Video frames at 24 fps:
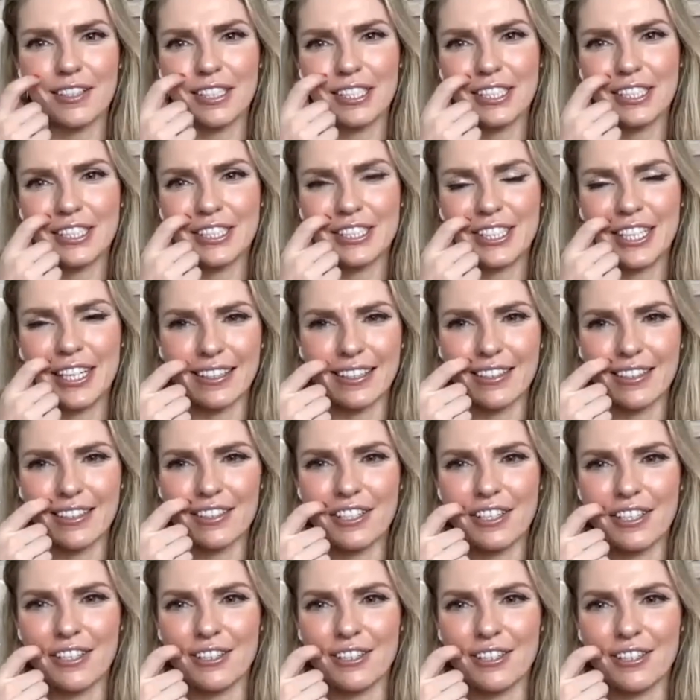gosh, yeah,
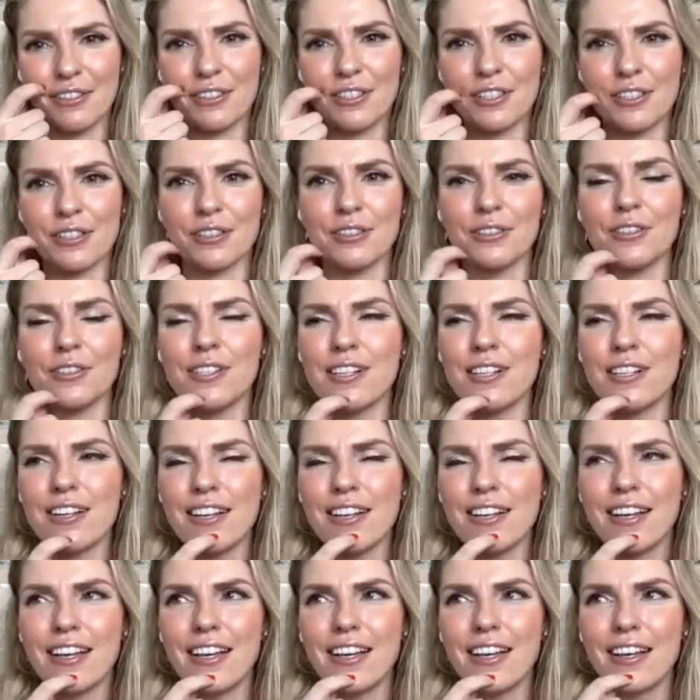such a useful tool.
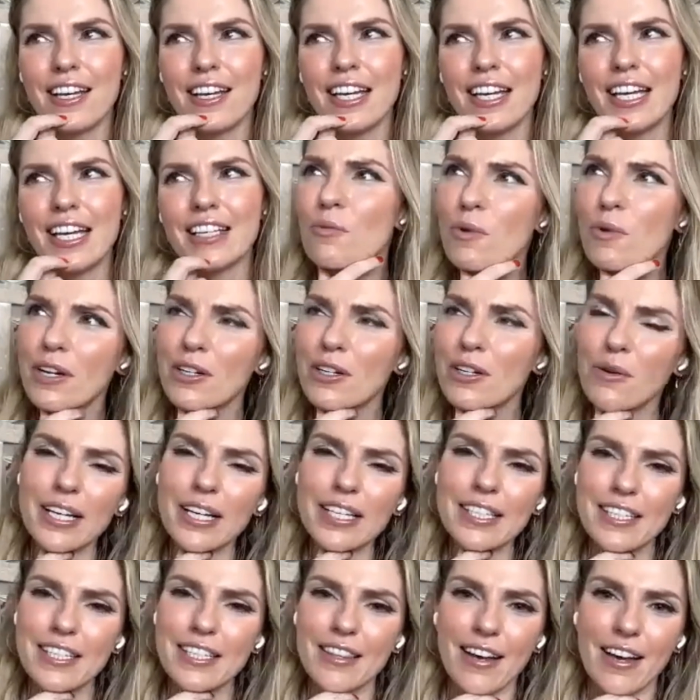So one
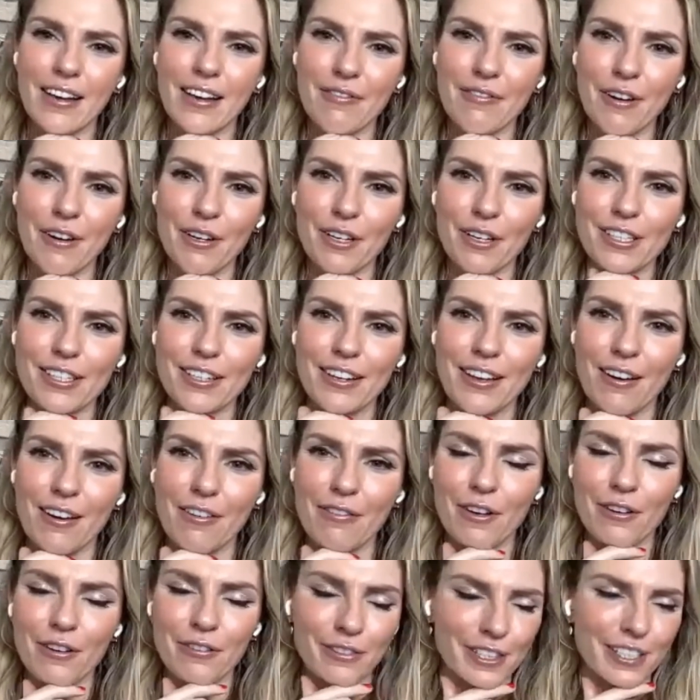question that I very
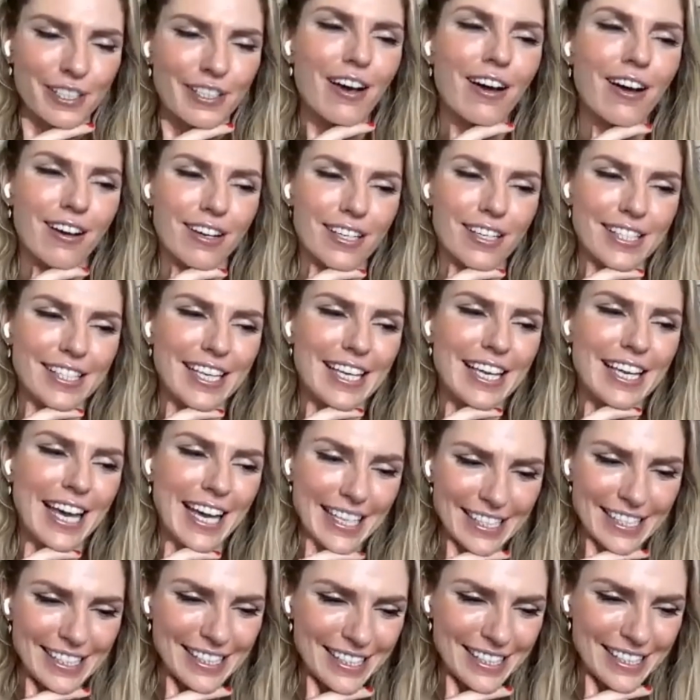often ask
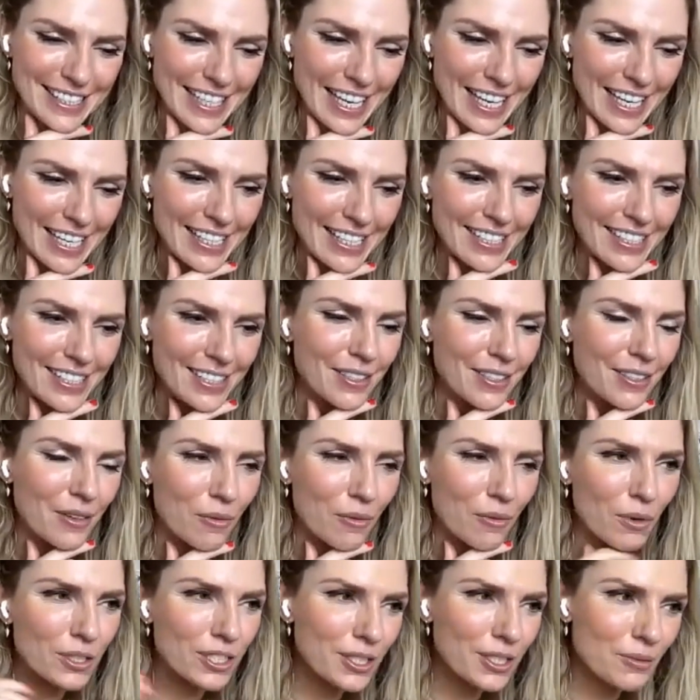guests is,
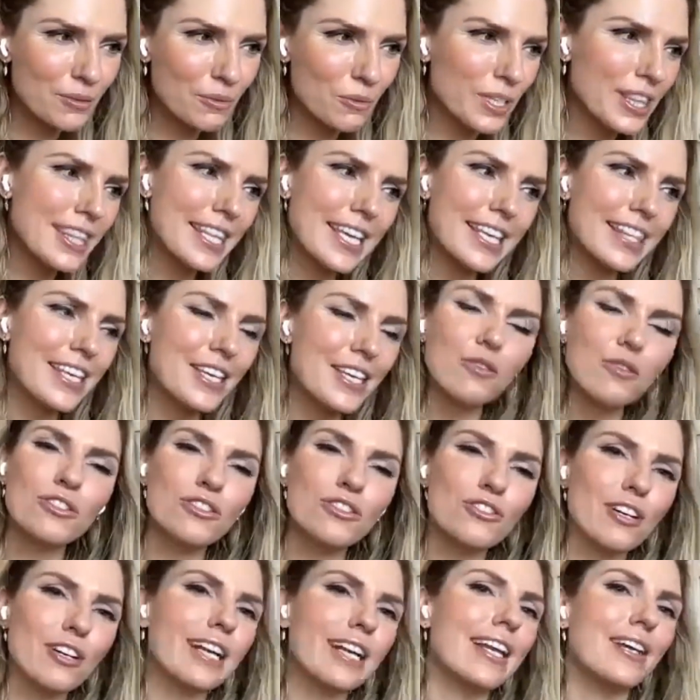what's one thing that you're
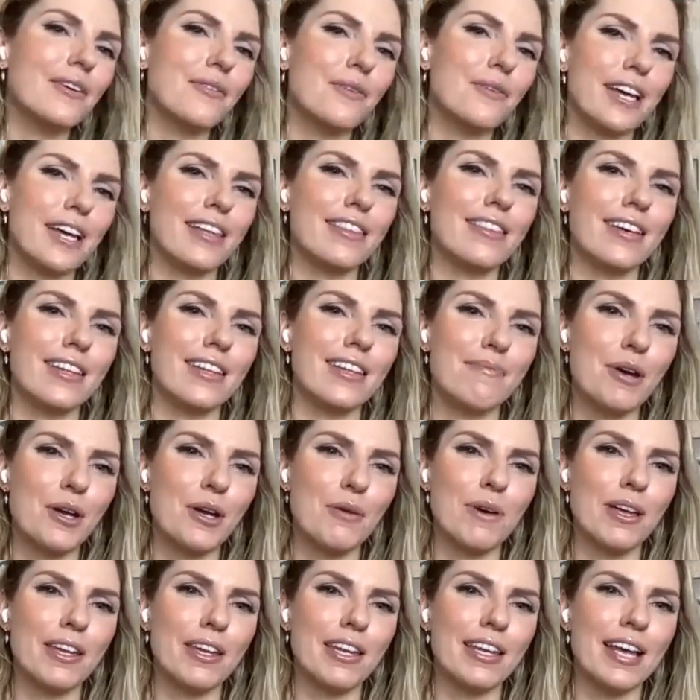struggling with at the
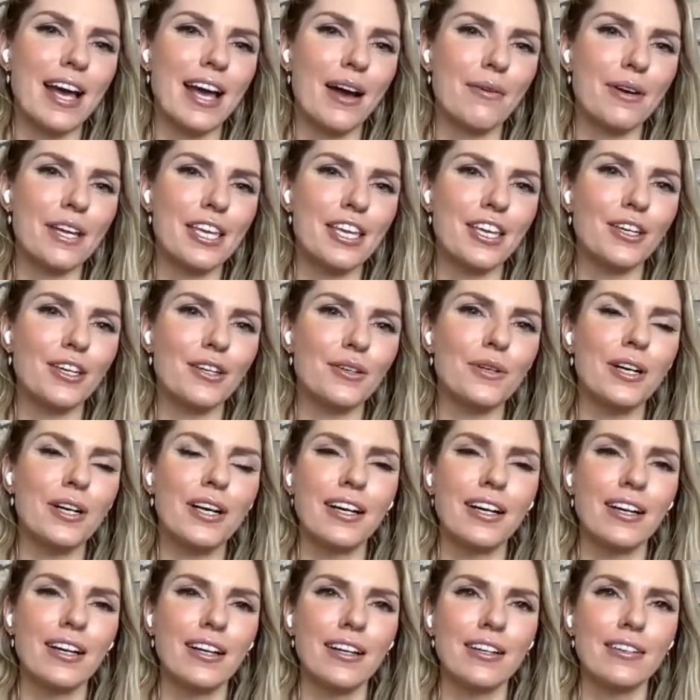moment, and how are you
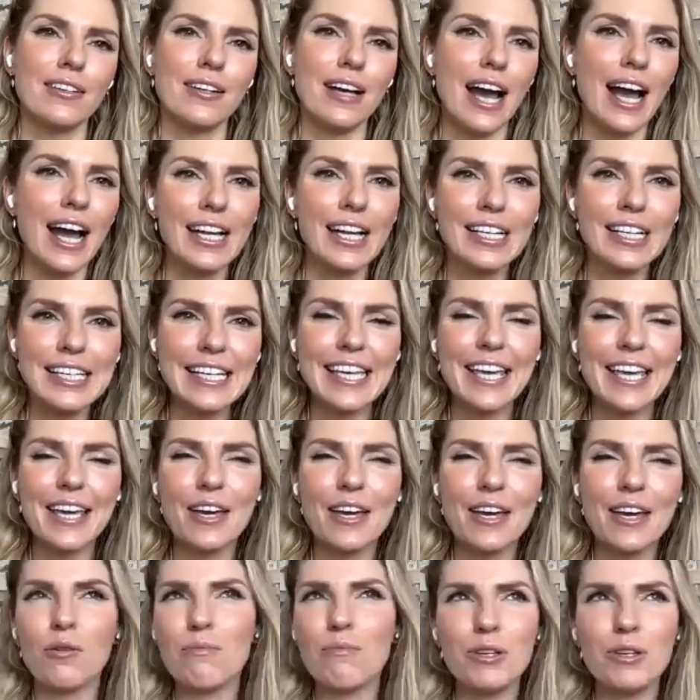handling
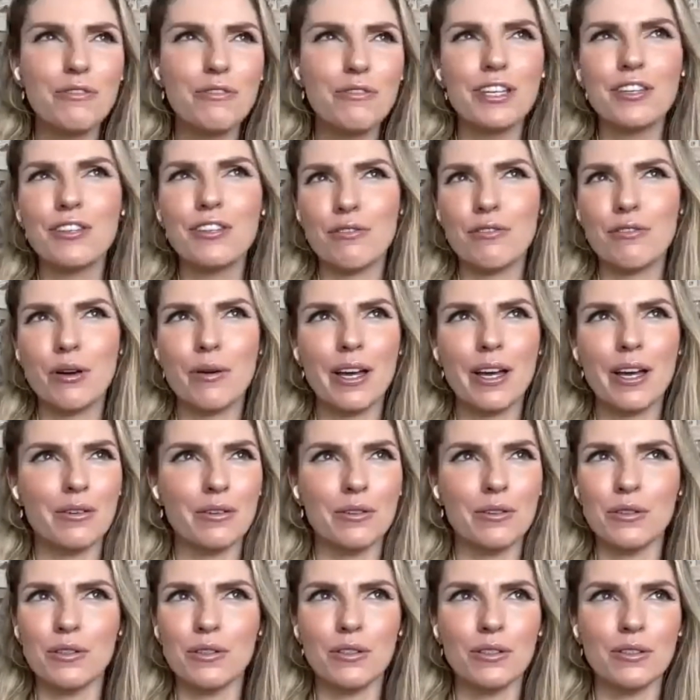it or moving through it
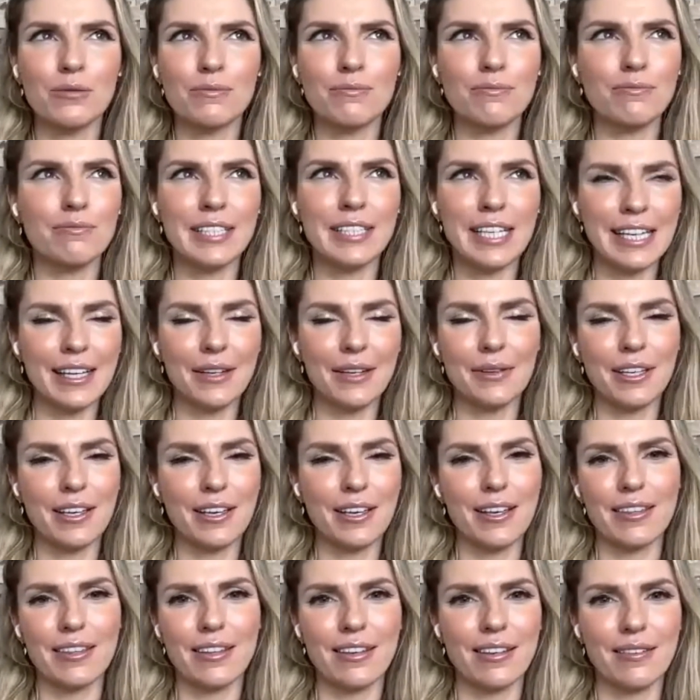or dealing with
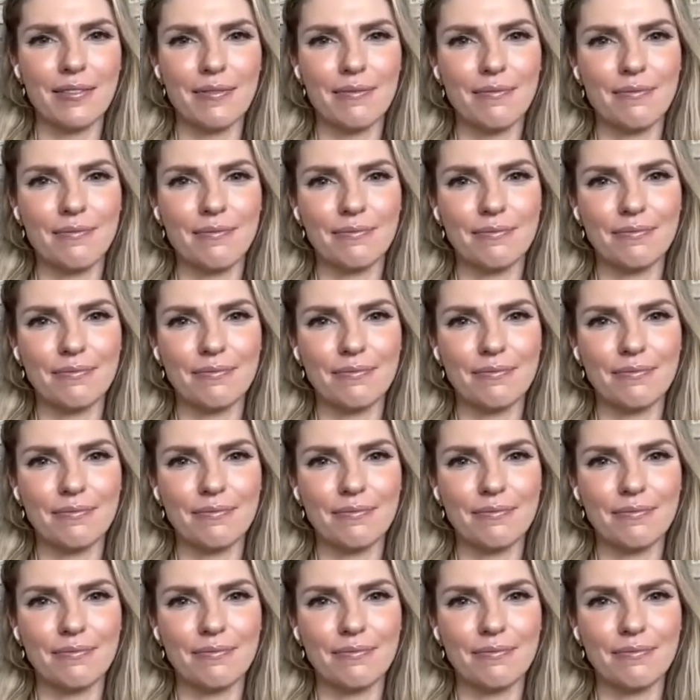it?